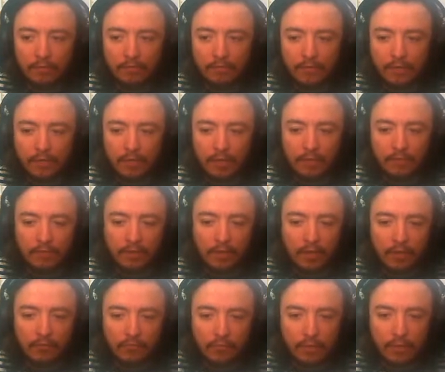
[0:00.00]
kitty, because if I did have
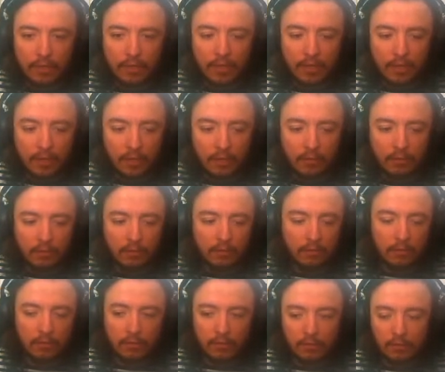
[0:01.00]
an electronic kitty,
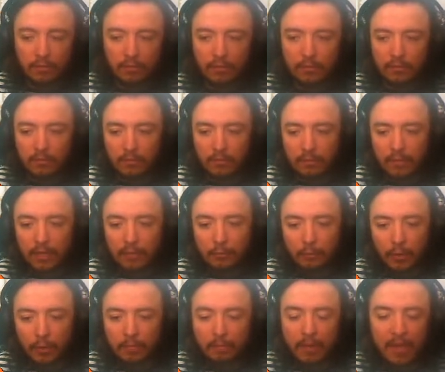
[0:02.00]

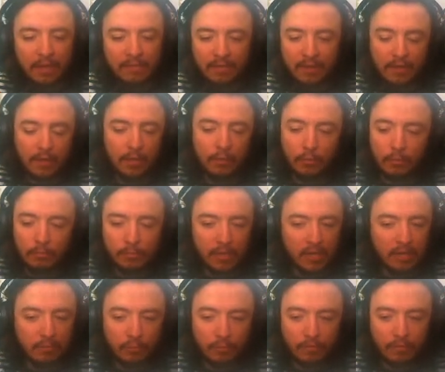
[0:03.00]
I'd want to pet it, and I
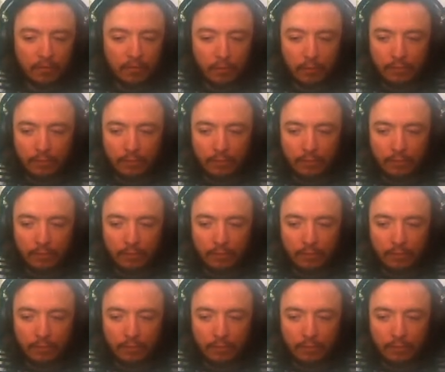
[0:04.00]
wouldn't be able